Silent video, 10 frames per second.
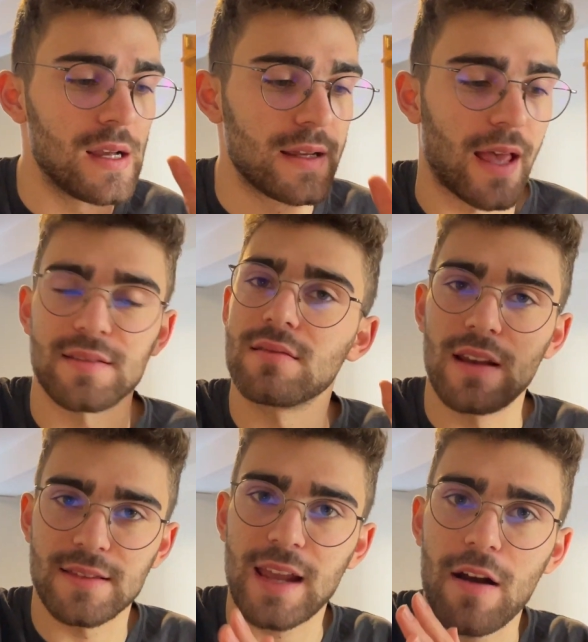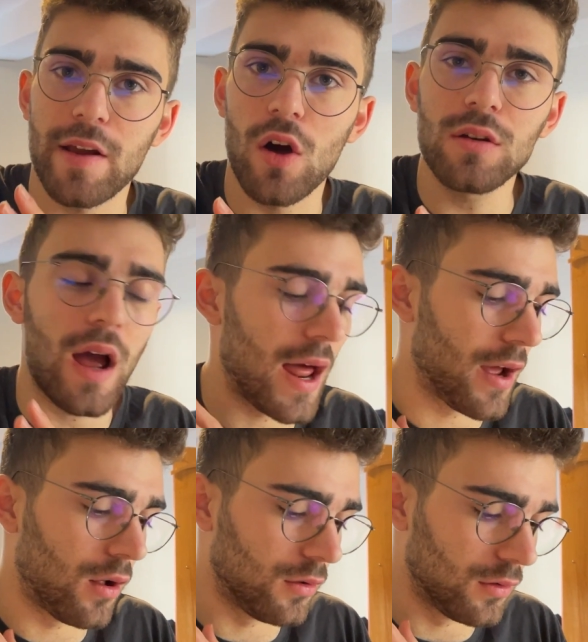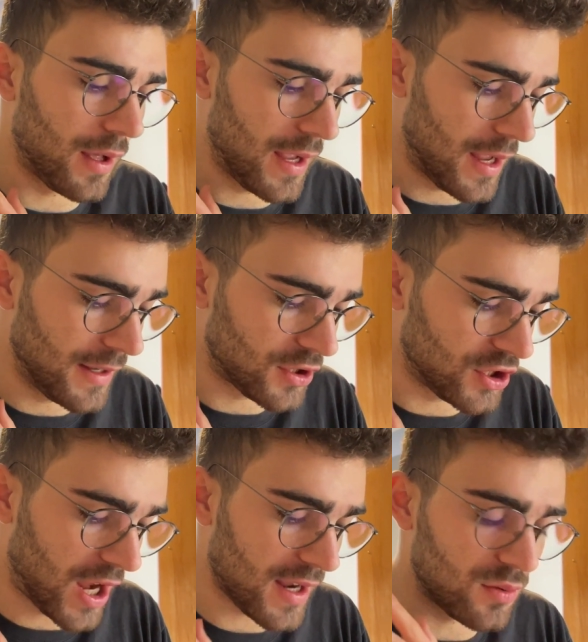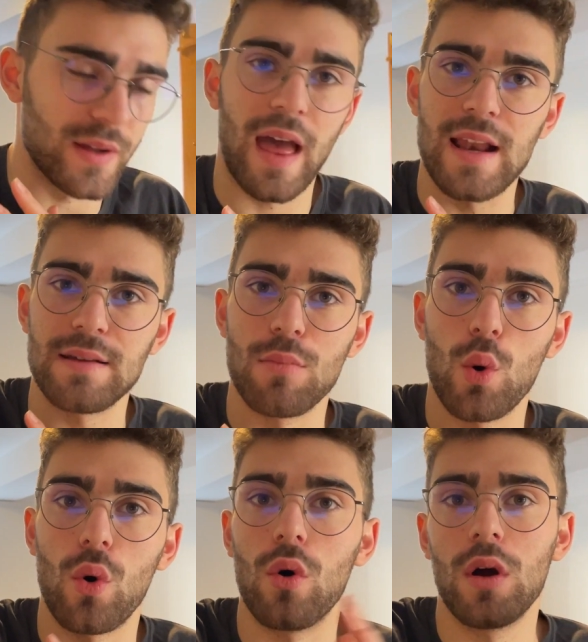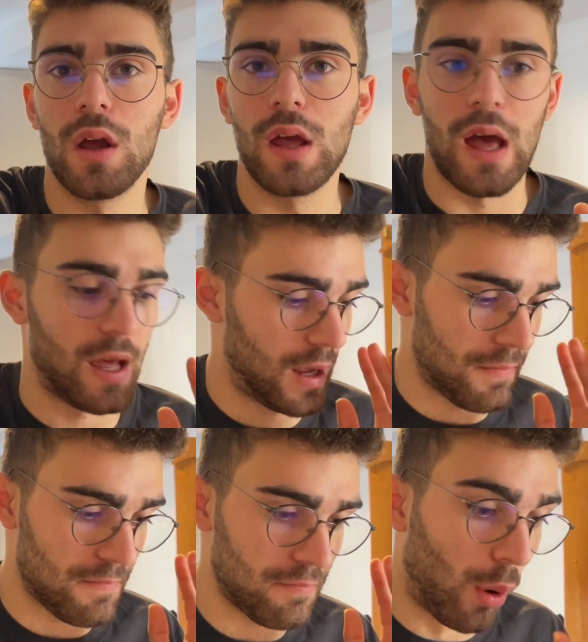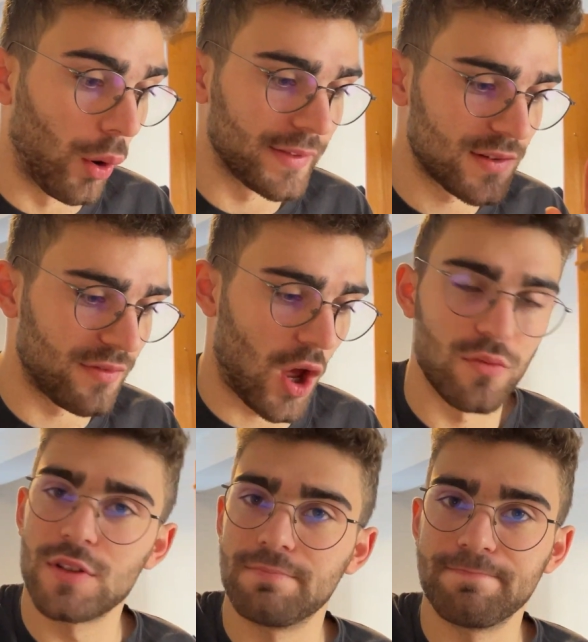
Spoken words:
yes, let's carry on, and I'll interject with any more points of note.